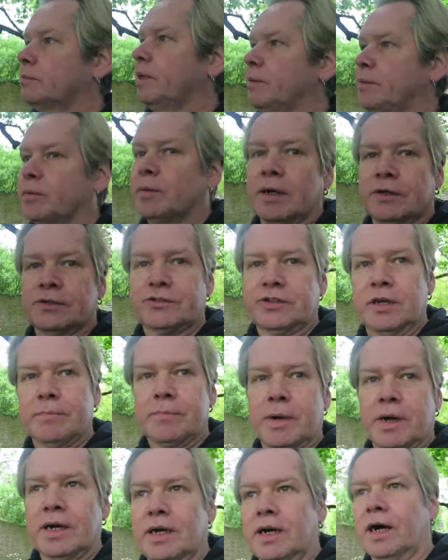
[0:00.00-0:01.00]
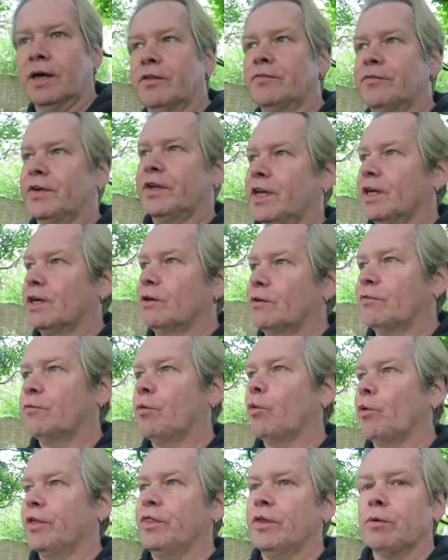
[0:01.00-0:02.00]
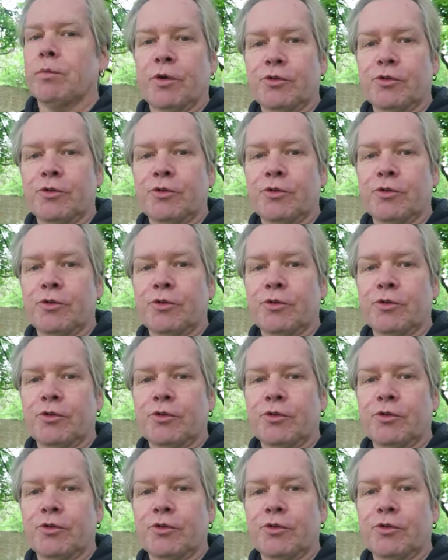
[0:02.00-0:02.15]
people might have seen my other video of walking the